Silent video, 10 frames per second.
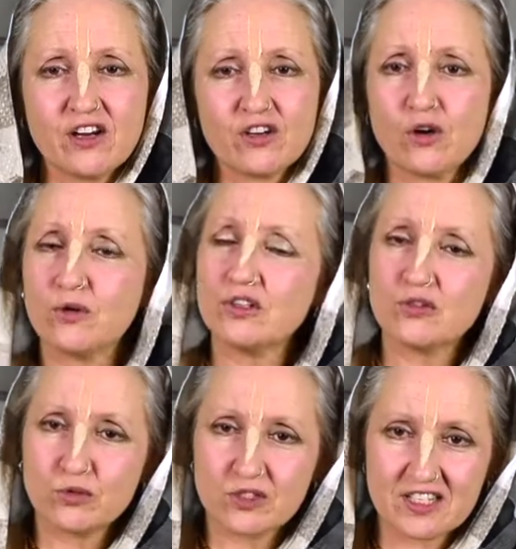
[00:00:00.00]
are going
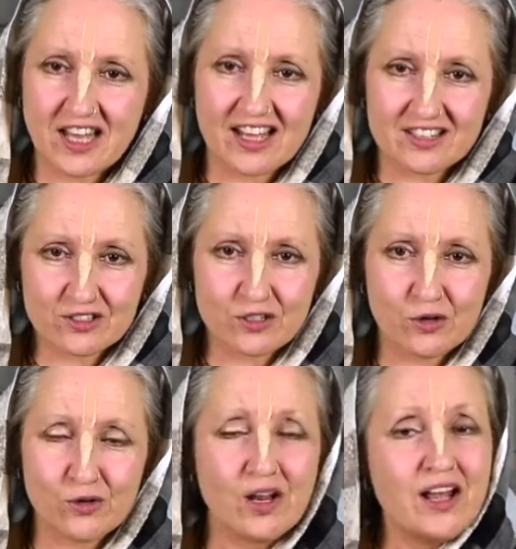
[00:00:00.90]
towards the highest
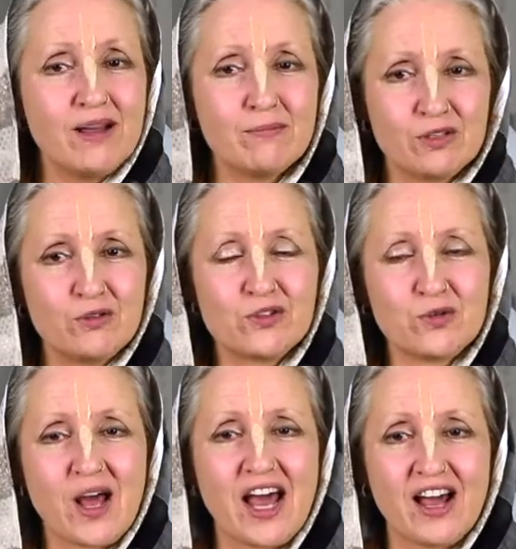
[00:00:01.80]
goal, but
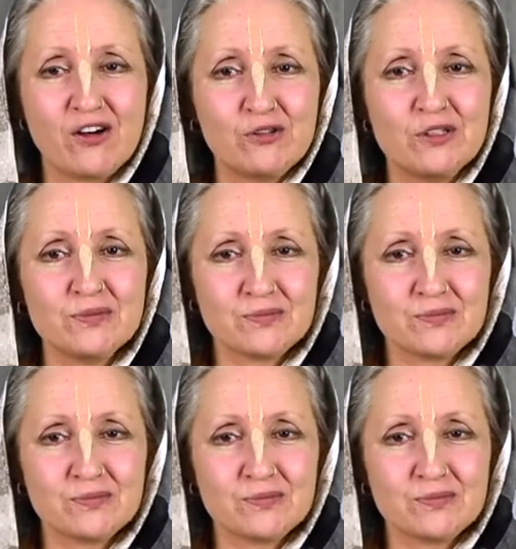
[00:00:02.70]
also how